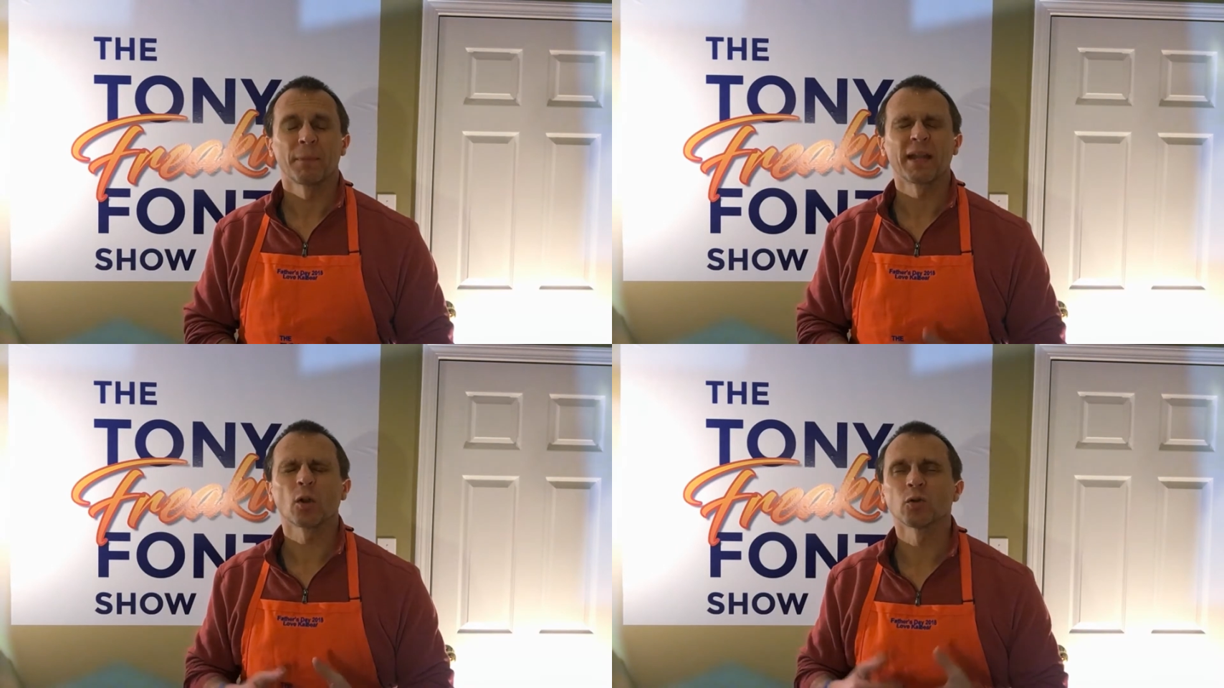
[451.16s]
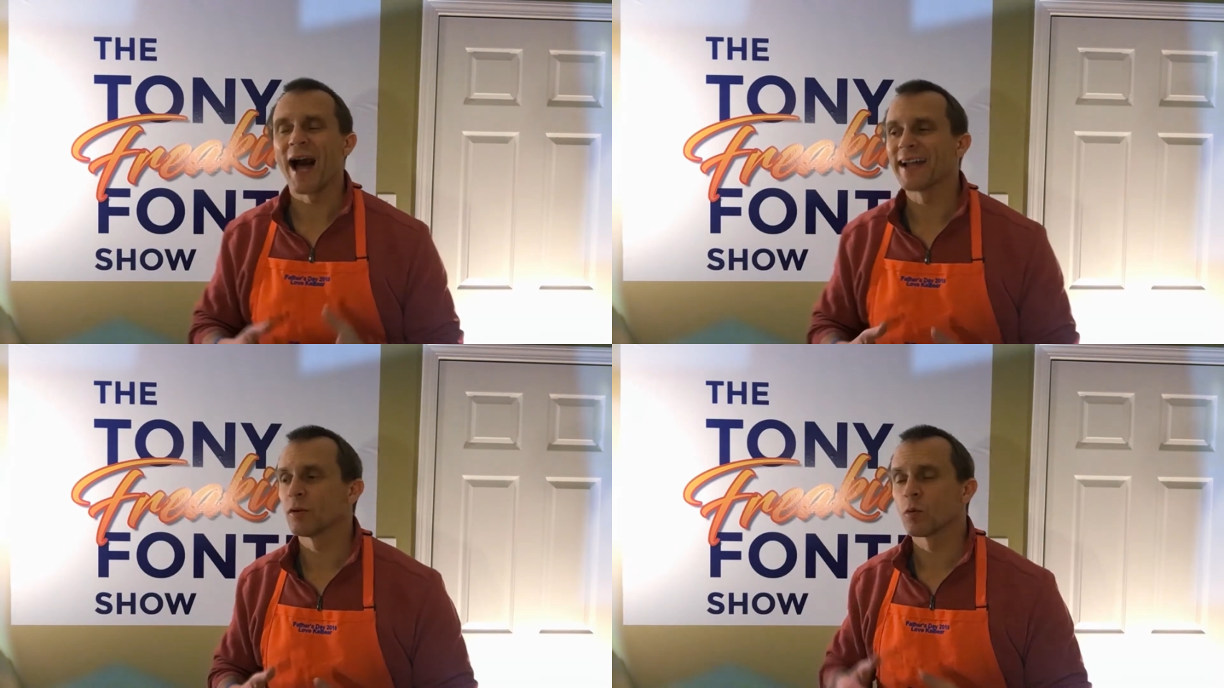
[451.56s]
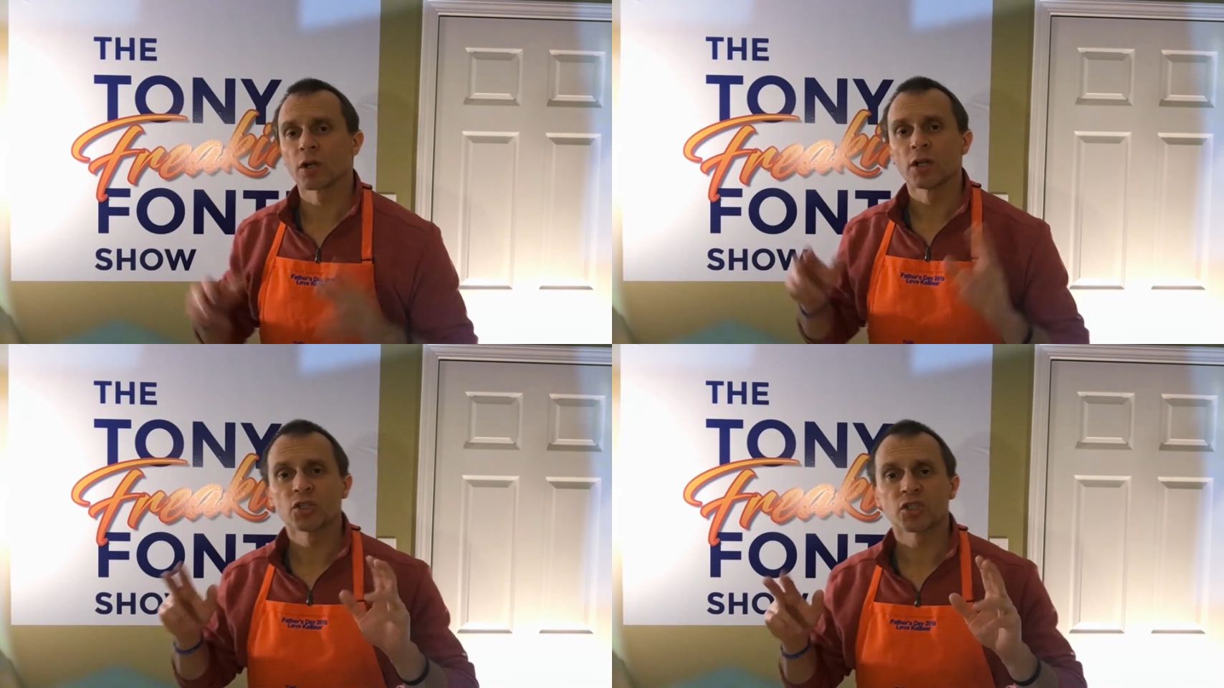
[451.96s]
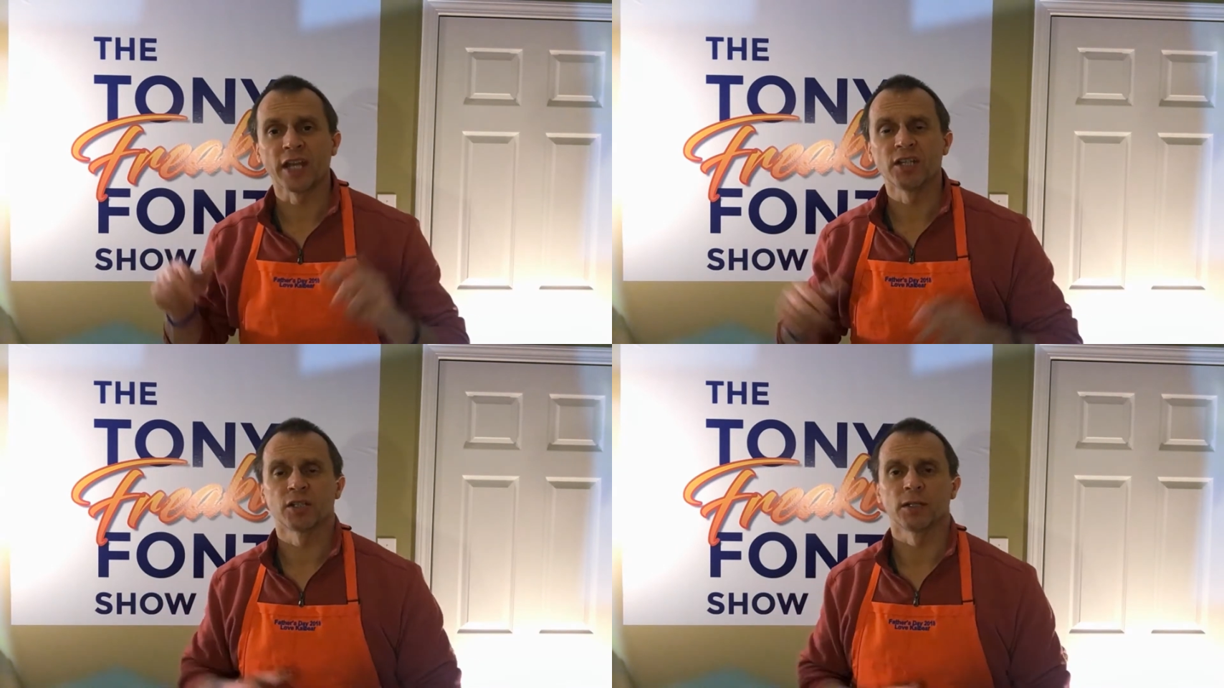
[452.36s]
But they don't like that we're
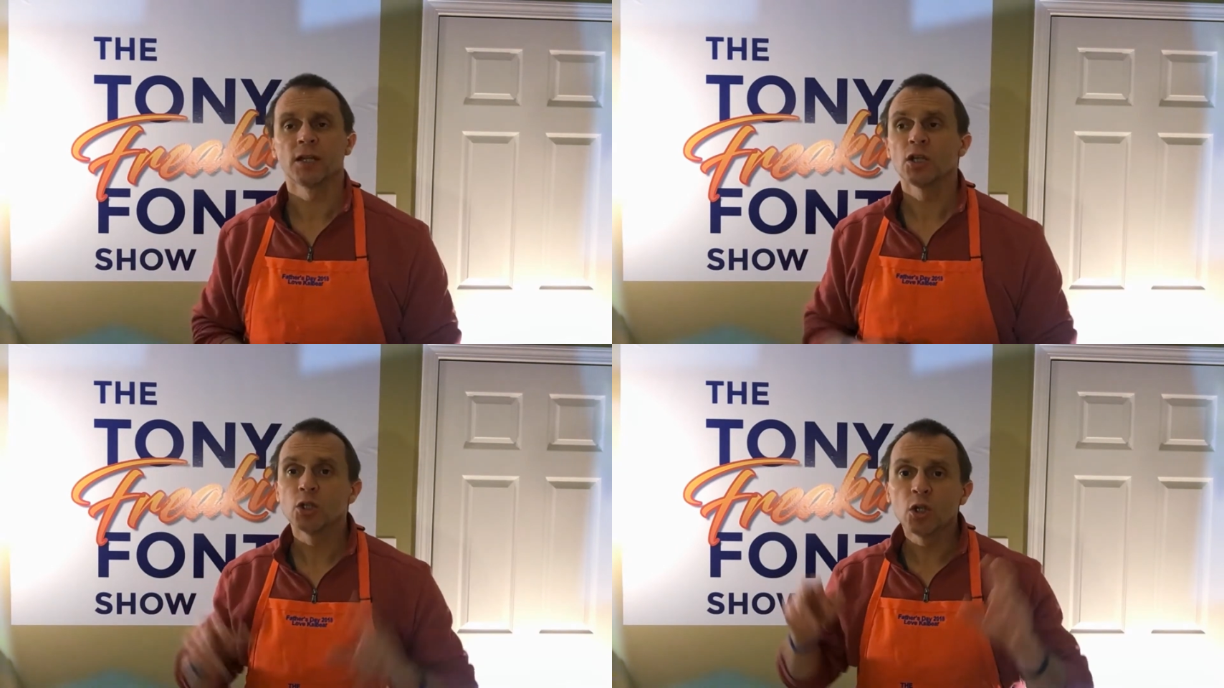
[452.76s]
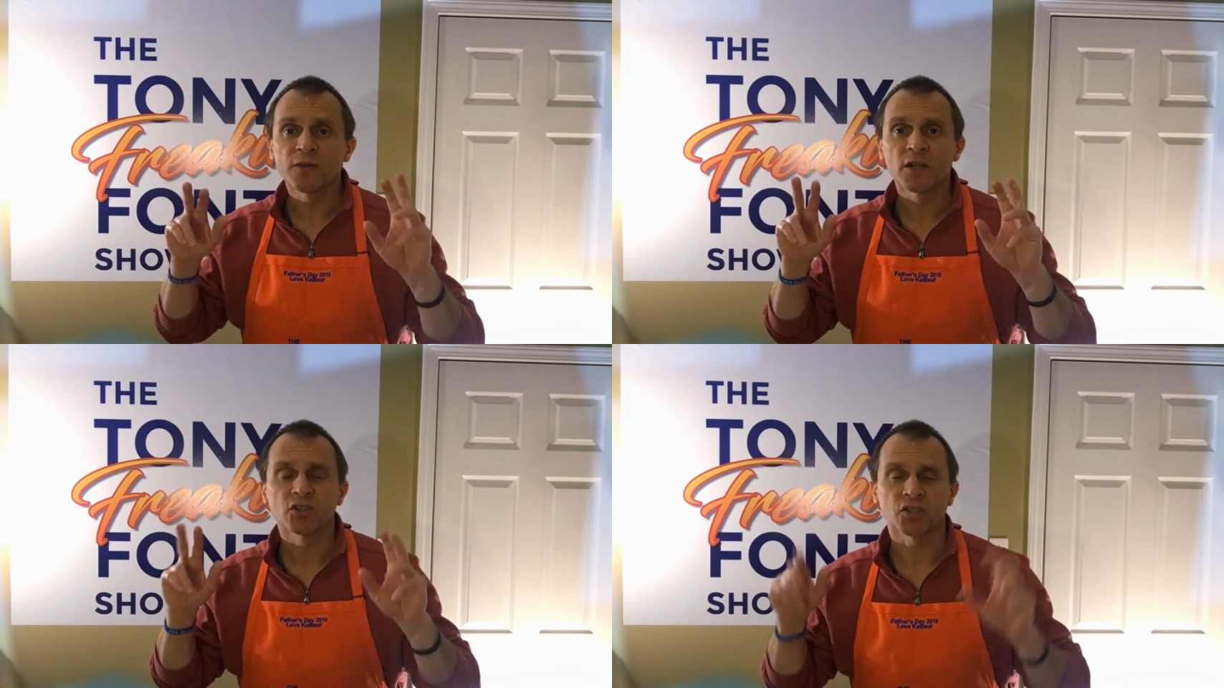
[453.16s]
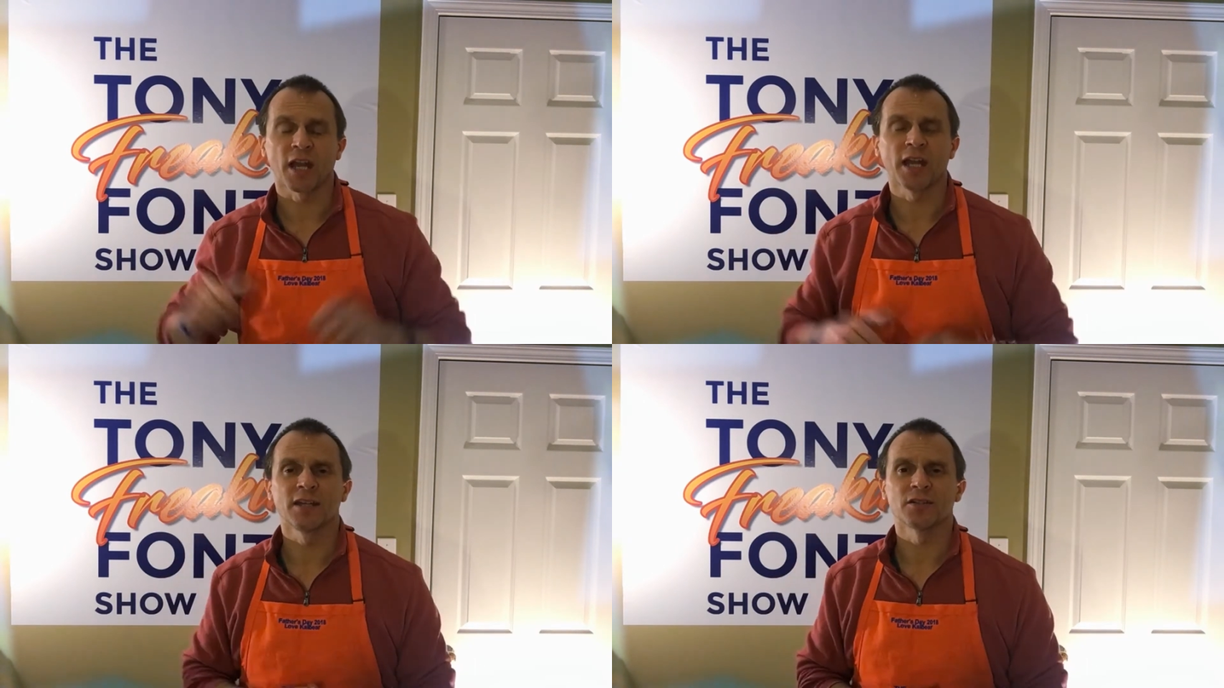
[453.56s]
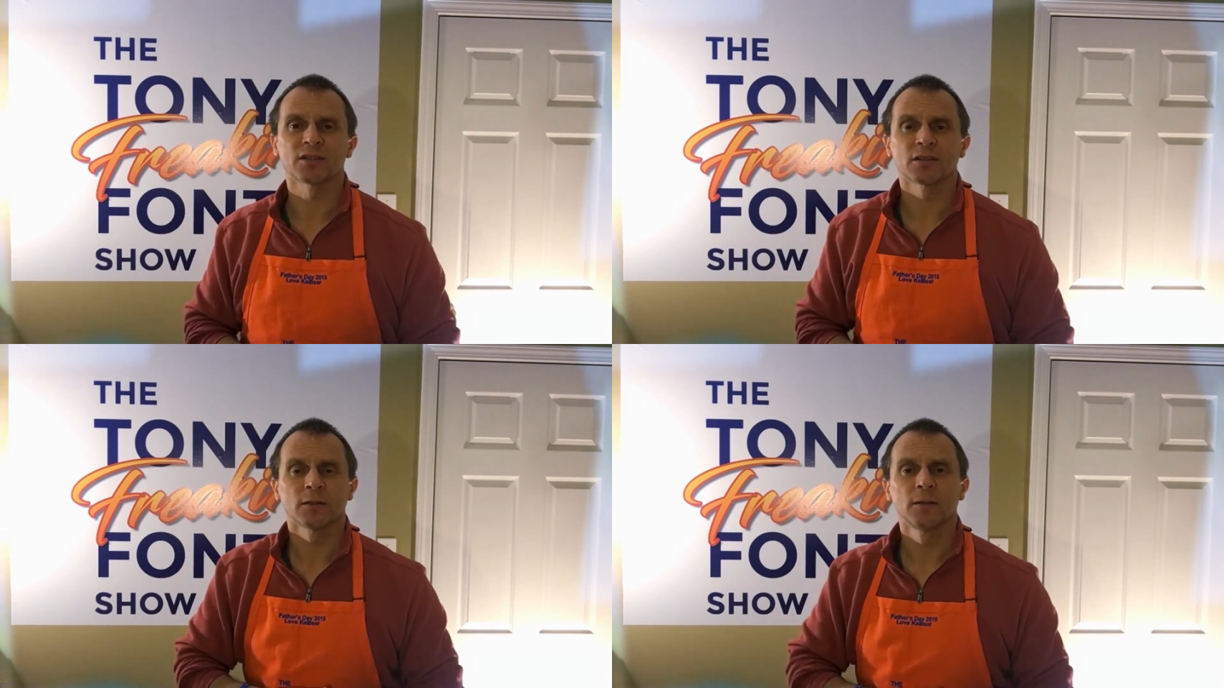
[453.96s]
changing. You've
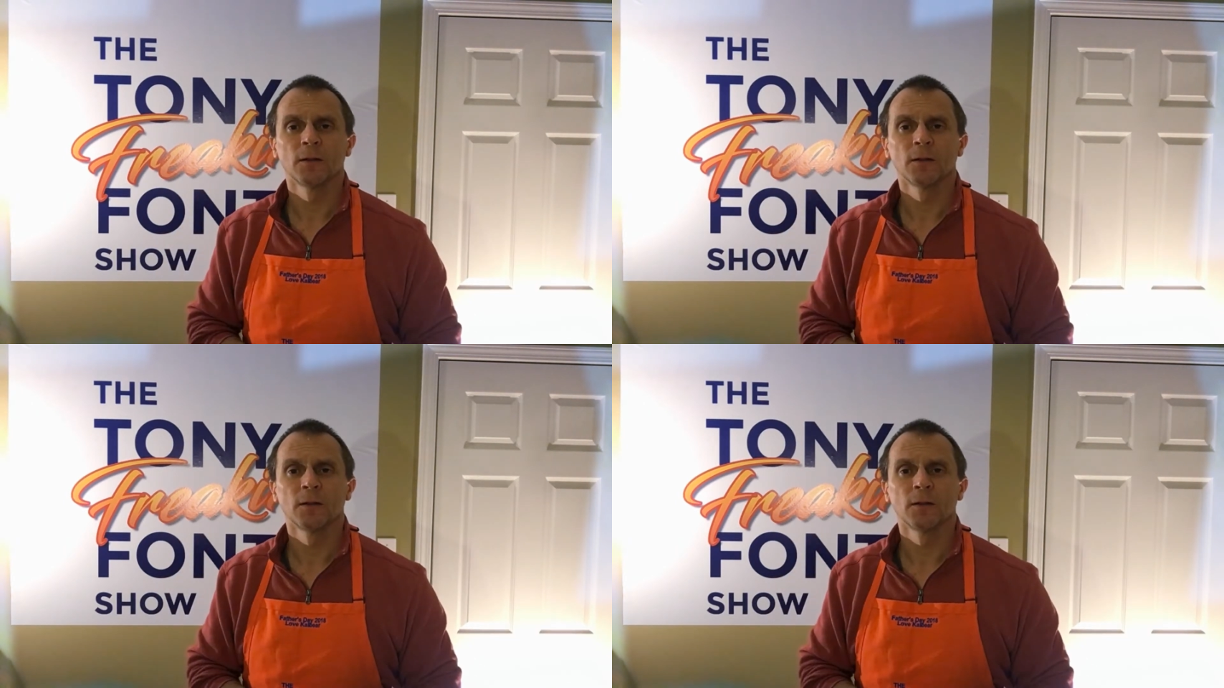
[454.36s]
changed.